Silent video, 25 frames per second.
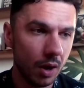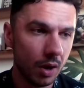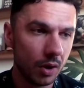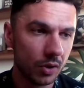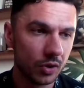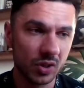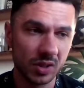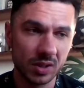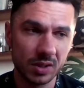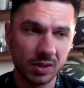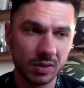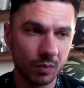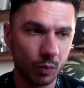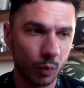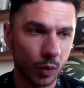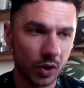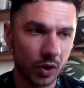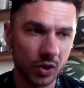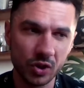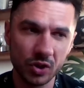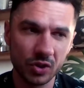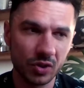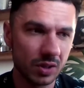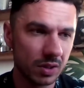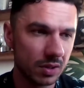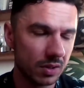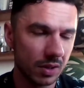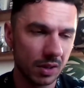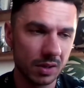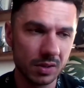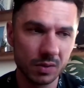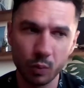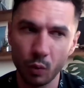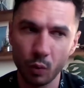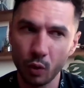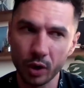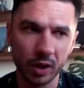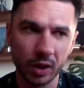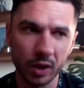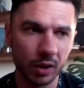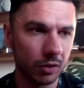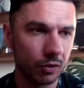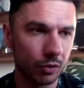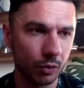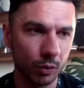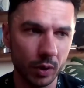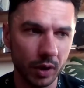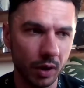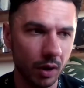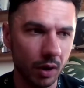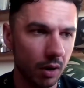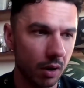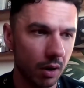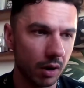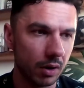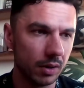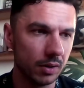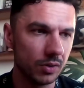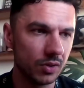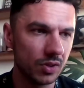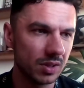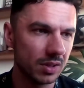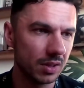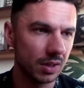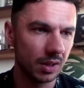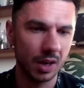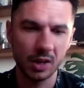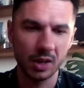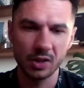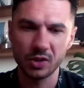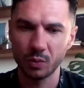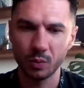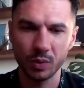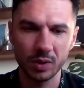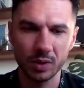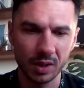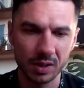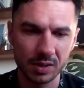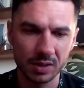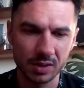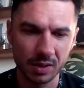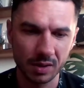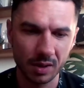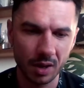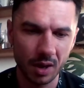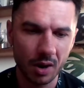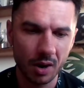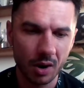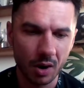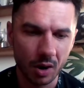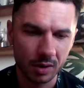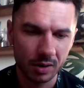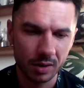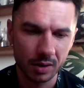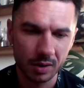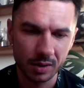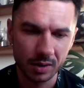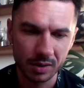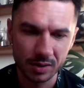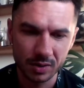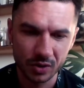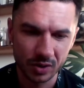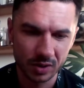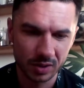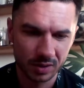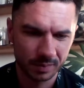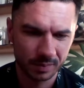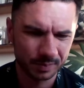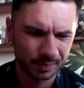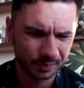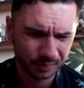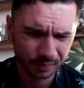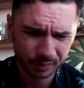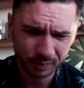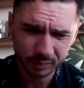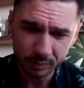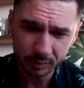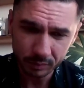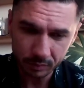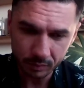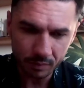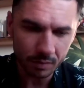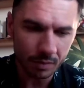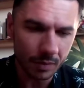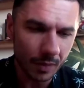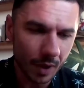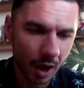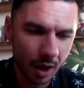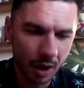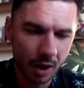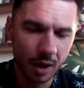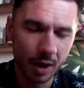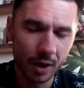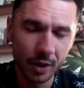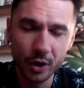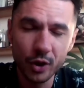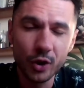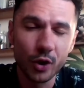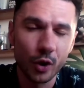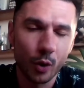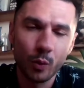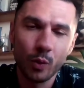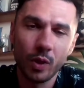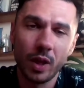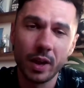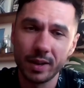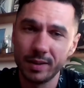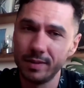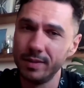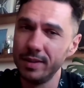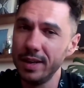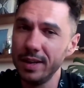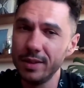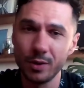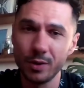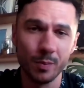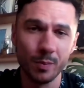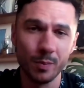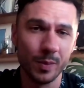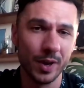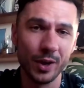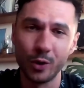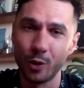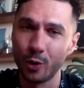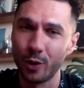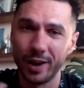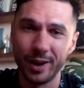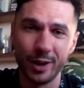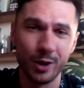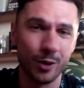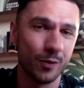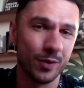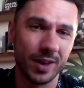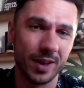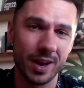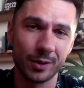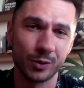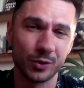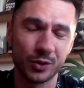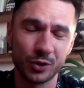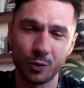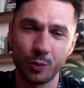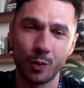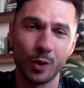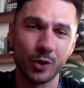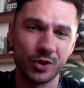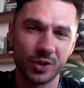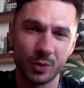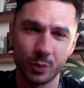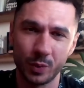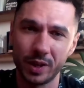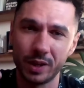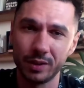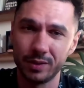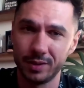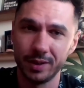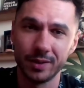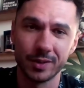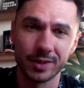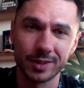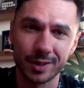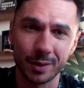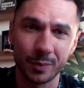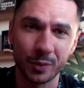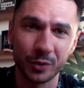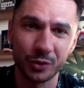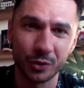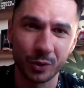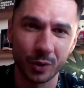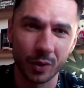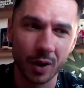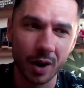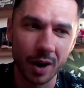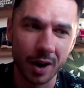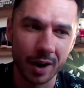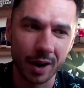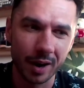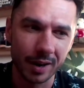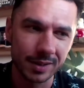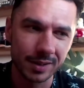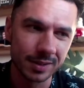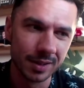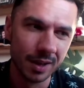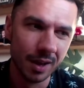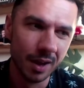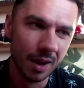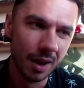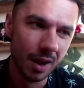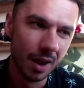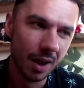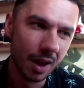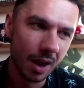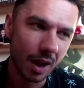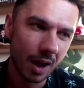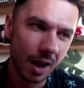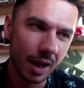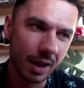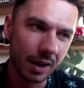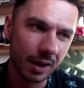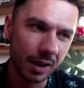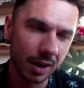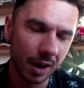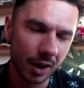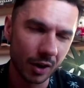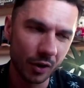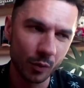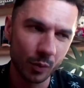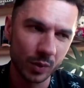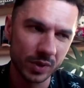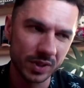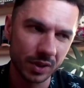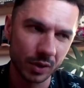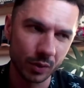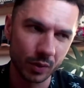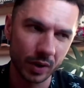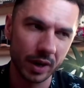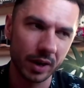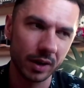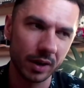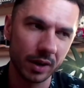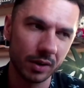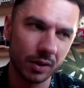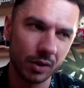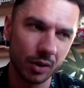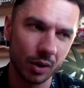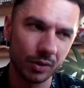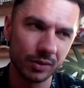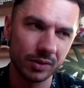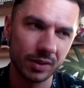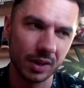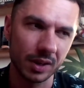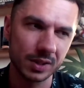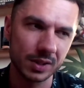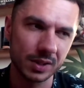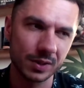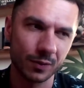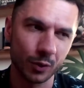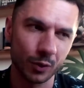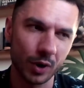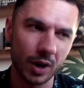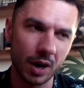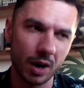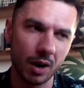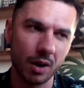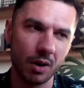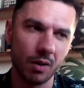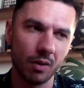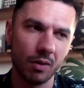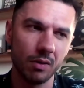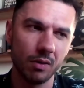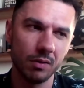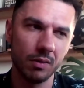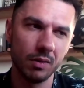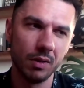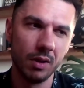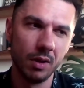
just where she just is walking through a yard and just engaging with things in the yard that is just, like neither me nor any of the actors could watch it without tears coming to our eyes. And it kind of was a great context for how